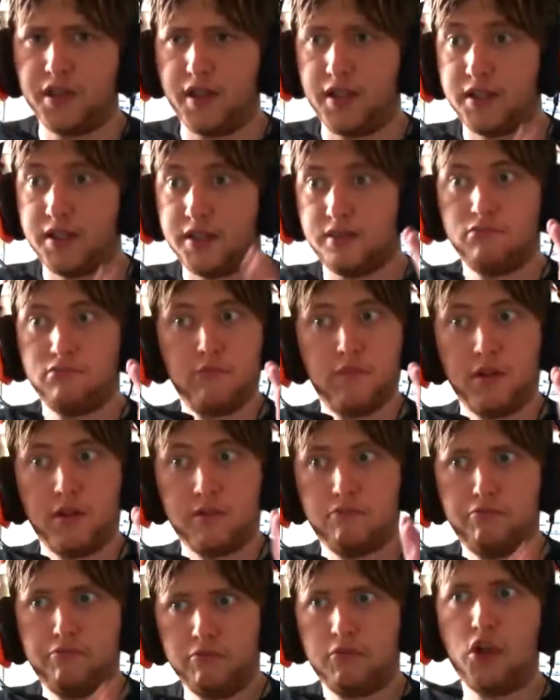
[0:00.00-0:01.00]
is a
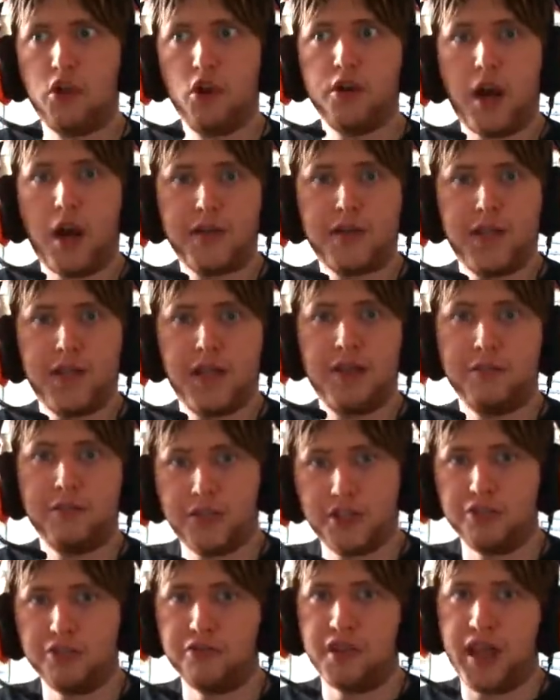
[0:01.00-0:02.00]
good idea on
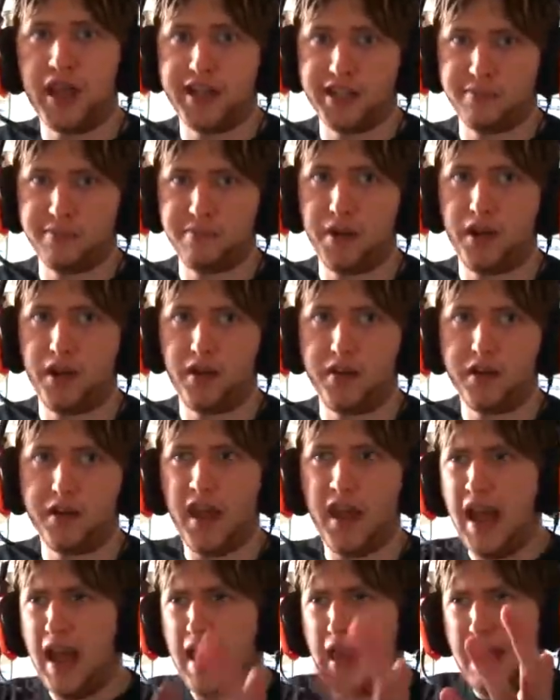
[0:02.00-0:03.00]
2K's part.
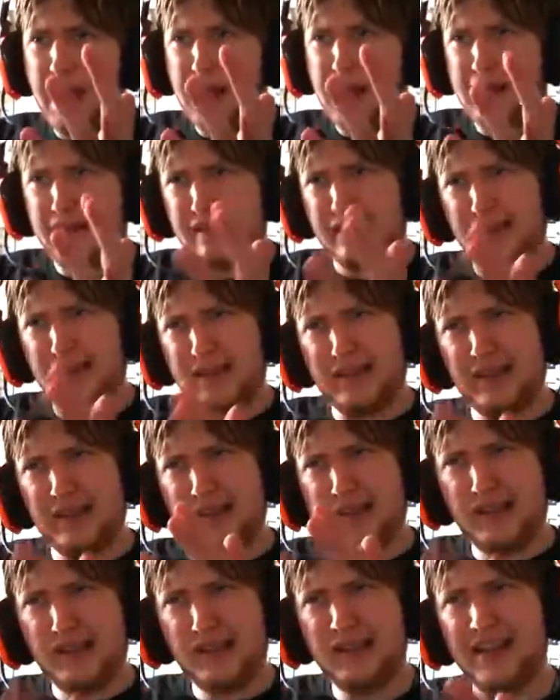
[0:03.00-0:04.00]

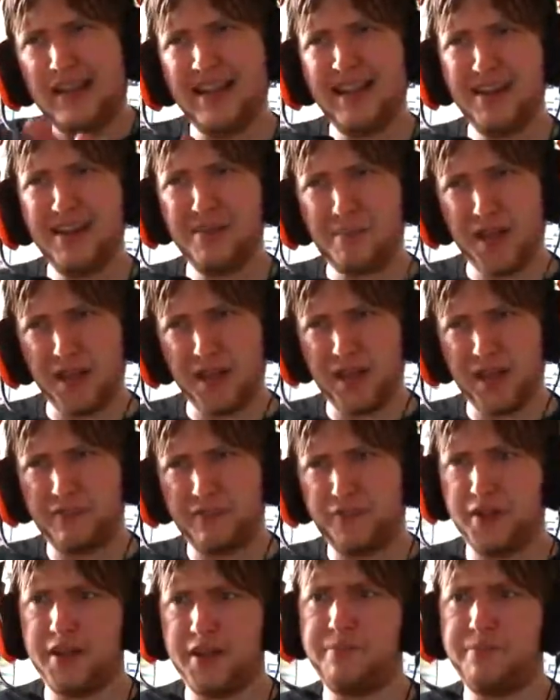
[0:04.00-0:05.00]
A little bit
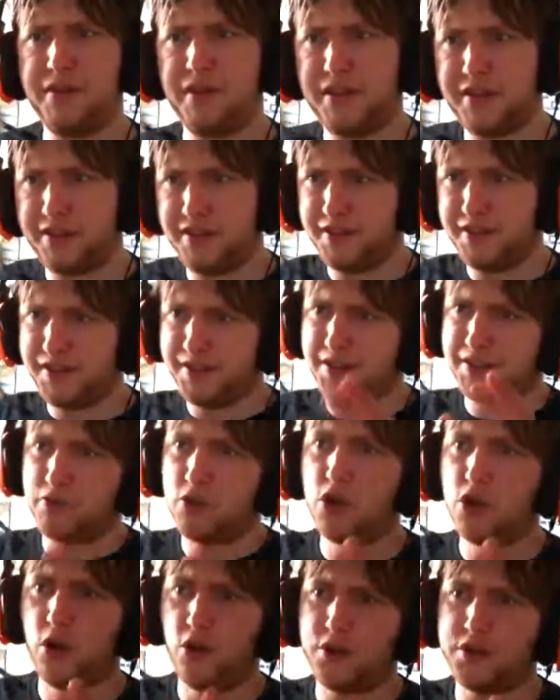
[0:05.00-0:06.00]
iffy, because of
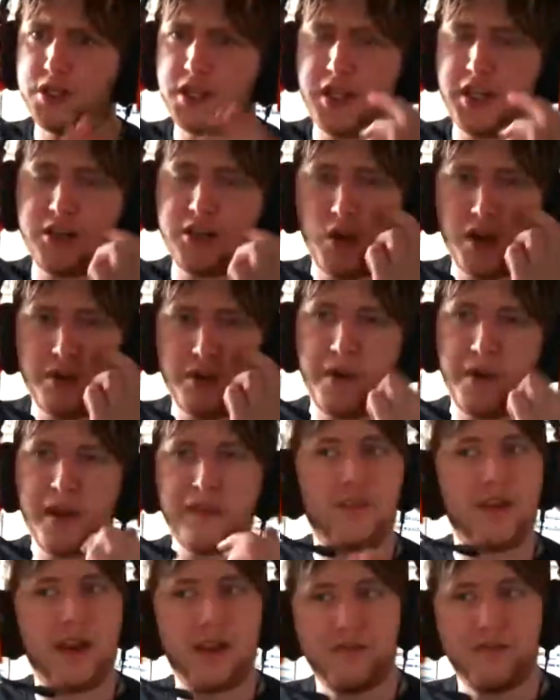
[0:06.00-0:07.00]
course he's one of my
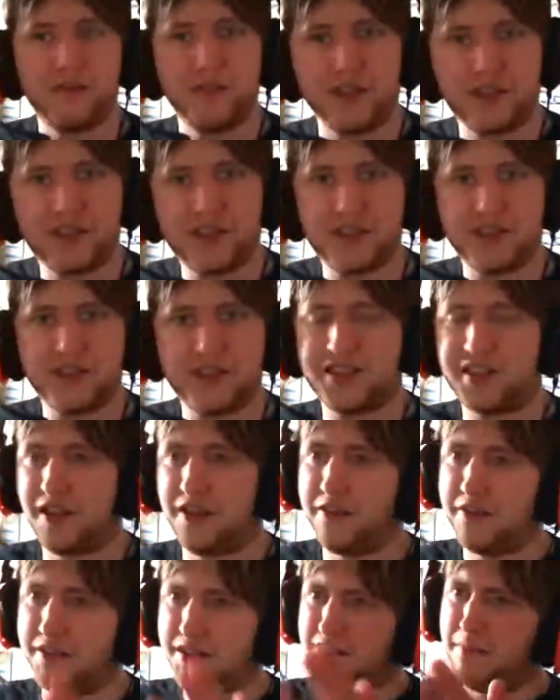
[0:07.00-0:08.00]
favourites,
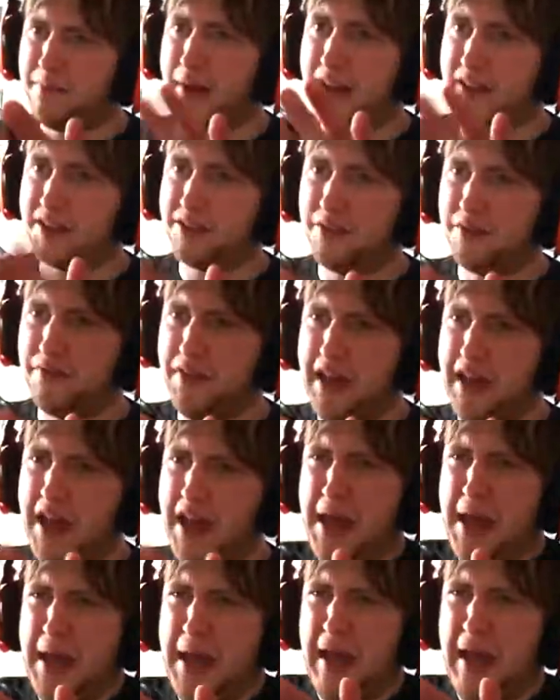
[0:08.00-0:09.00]
so it's a matter of,
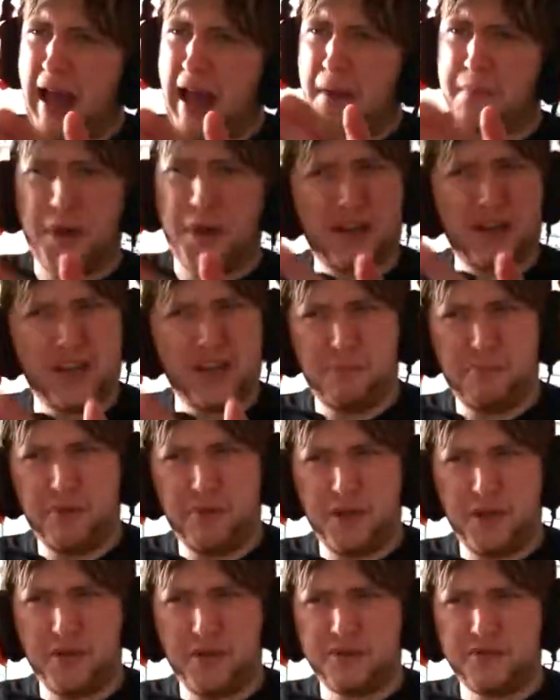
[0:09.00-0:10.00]
am I going to
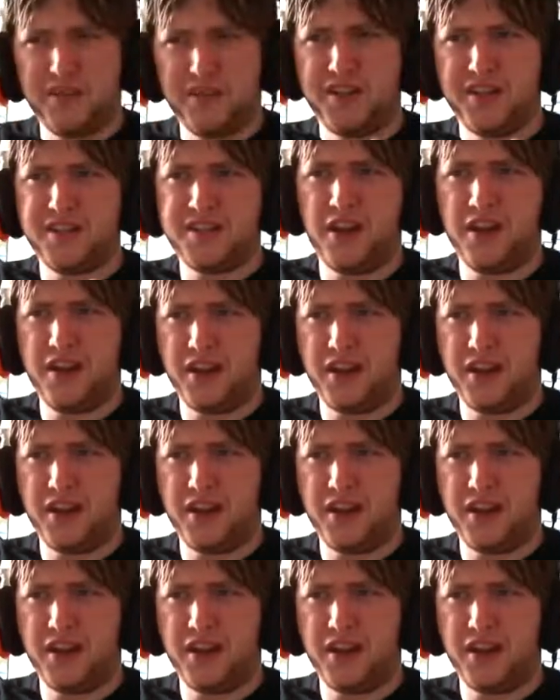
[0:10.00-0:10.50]
pre-order an entire